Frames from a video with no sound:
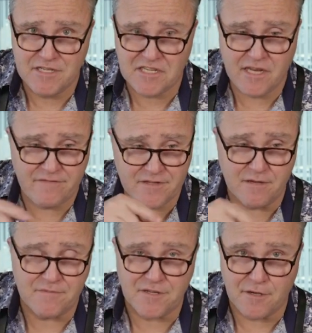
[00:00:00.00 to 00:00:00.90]
You saved
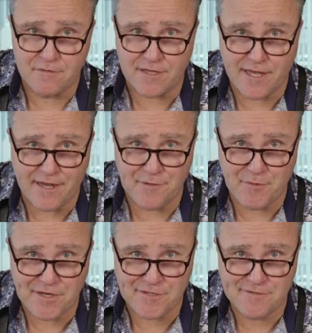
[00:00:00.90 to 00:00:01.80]
some to go with the
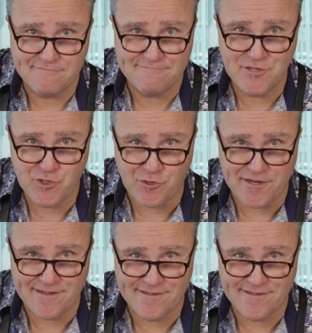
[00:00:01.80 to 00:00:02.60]
canapés. Enjoy.